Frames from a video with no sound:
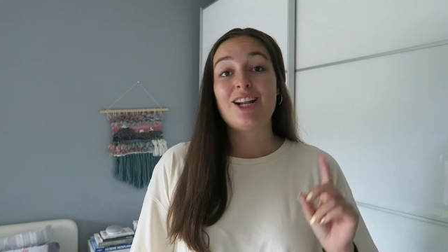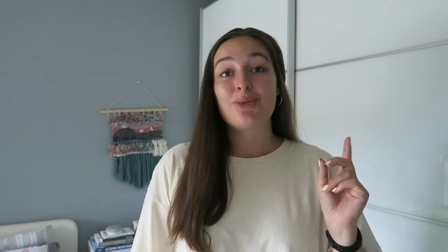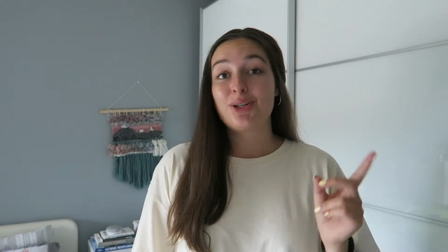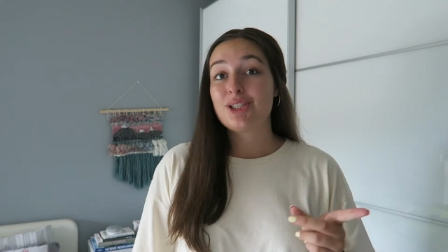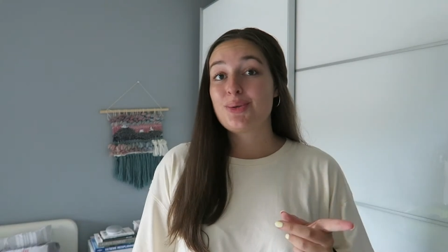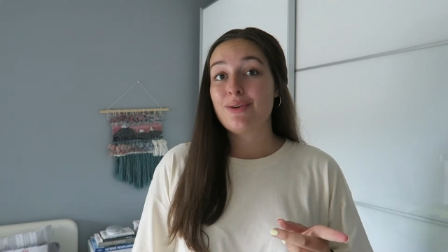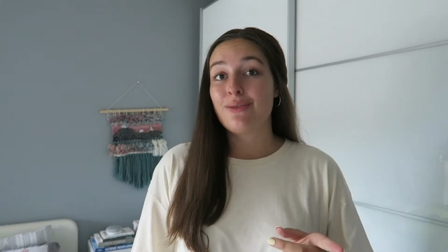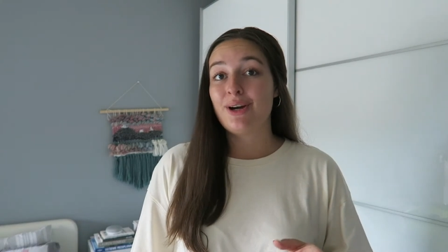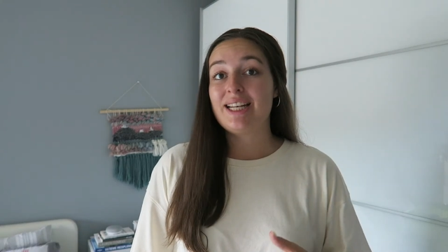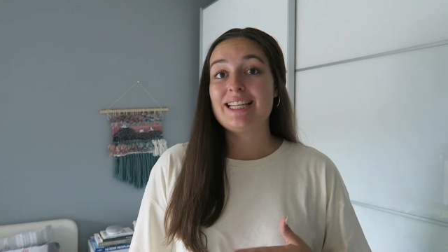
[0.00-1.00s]
And in order to
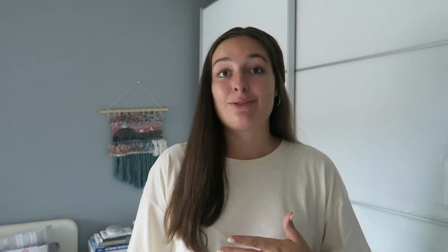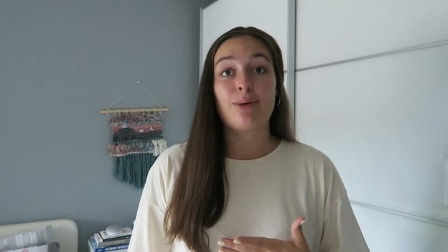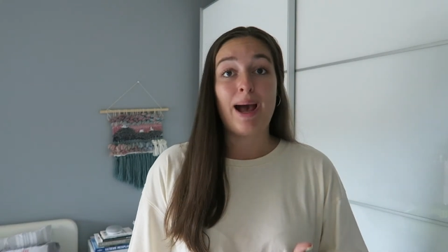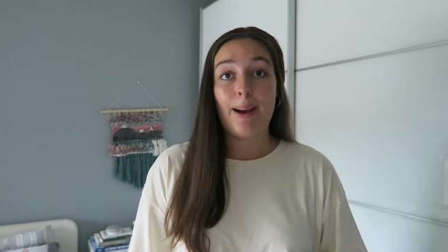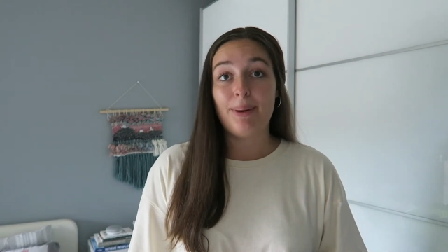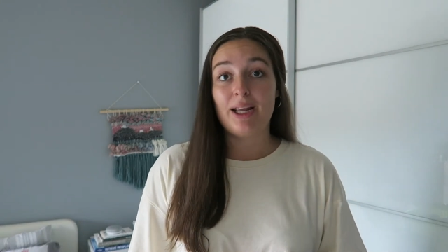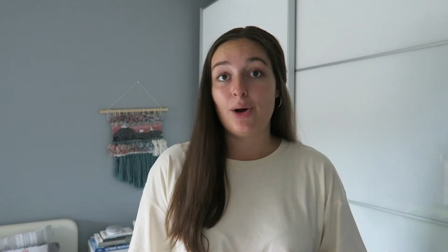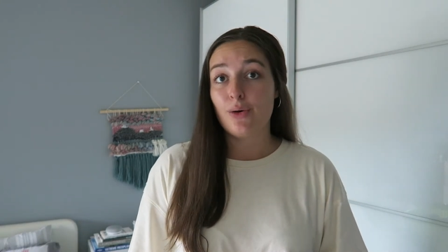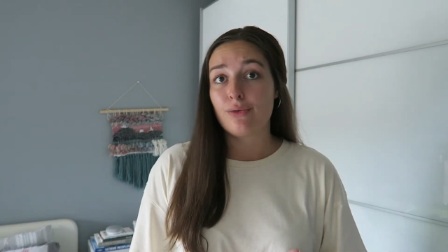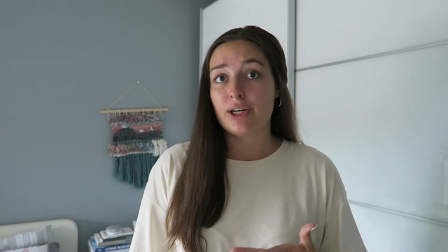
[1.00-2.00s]
avoid this from happening
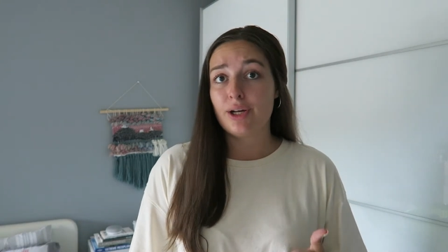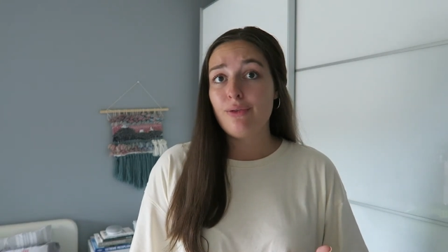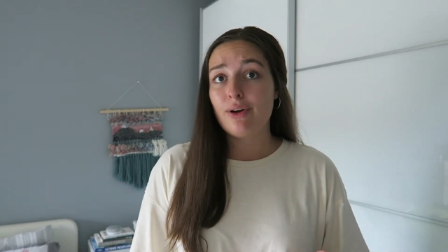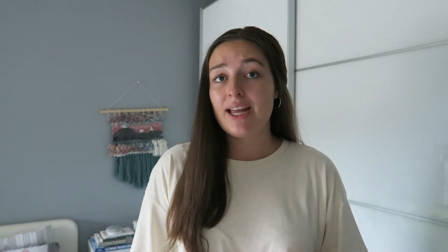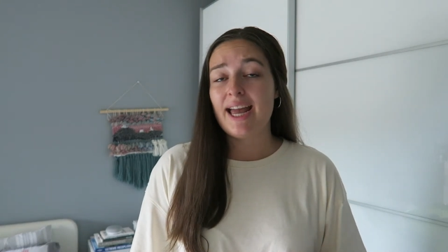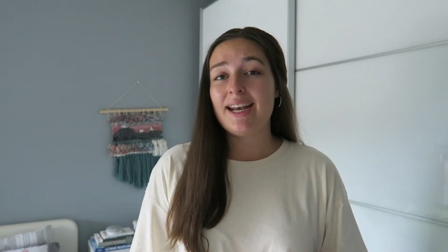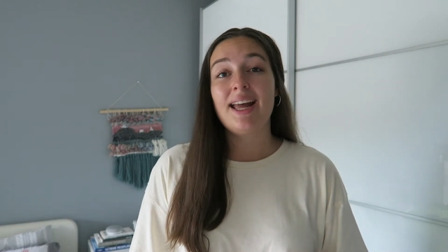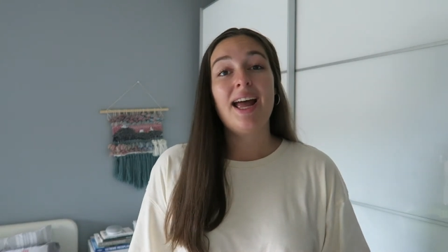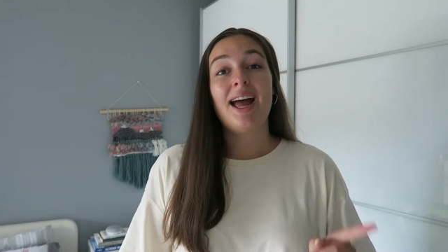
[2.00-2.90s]
over and over again,